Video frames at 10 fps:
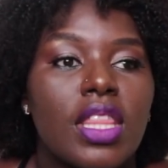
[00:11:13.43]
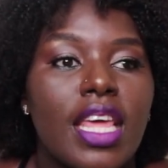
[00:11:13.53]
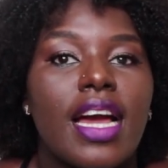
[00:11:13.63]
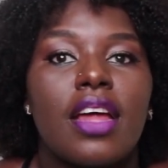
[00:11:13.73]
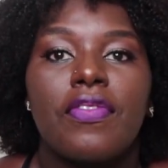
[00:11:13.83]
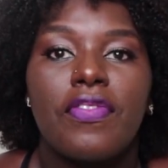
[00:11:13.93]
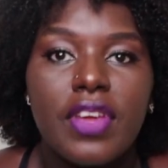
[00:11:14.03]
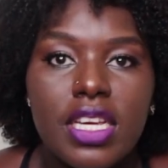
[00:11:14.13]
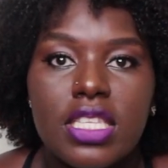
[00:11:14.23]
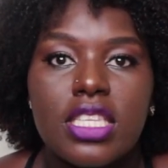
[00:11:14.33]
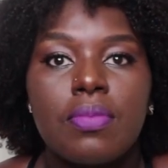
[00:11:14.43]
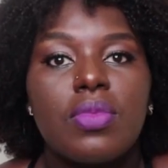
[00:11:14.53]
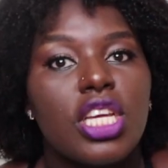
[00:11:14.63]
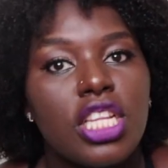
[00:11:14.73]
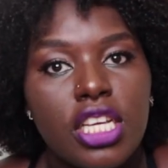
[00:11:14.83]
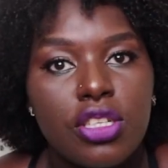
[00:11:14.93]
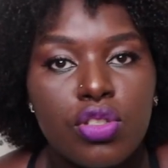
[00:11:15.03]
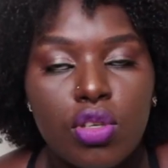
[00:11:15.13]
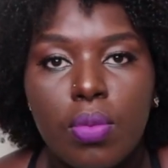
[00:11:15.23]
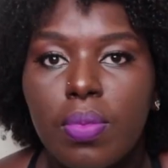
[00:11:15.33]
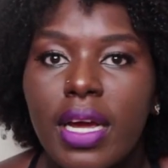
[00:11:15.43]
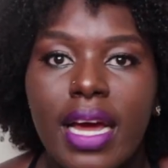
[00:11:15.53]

they can fix him in the job.